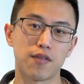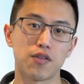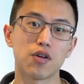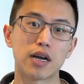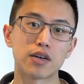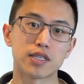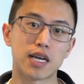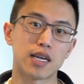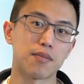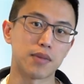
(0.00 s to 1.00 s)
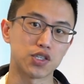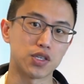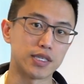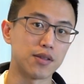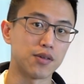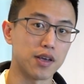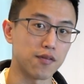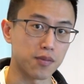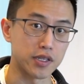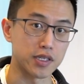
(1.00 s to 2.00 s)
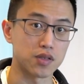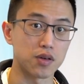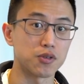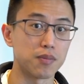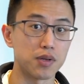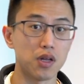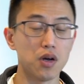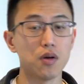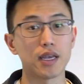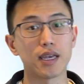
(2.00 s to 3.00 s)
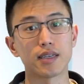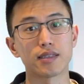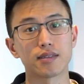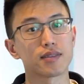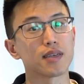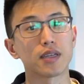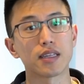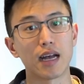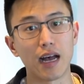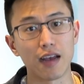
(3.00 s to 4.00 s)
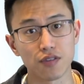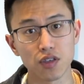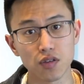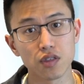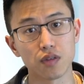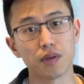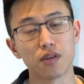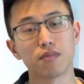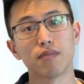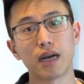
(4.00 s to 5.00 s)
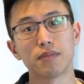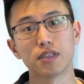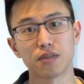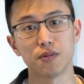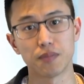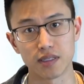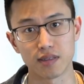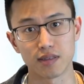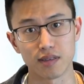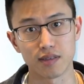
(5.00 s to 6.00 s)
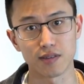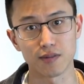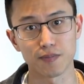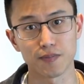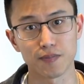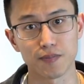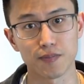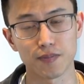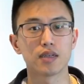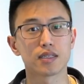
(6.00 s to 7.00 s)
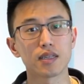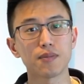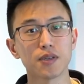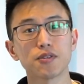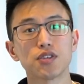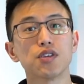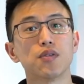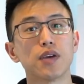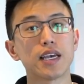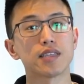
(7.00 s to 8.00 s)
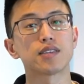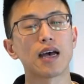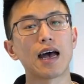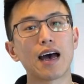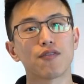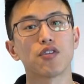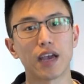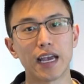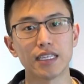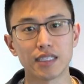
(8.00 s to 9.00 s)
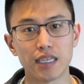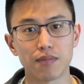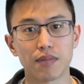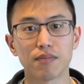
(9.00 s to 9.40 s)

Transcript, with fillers: If you don't understand it, make sure you download it from the description below. It is something that I've used to build my multiple businesses. Step number two is to have your A team.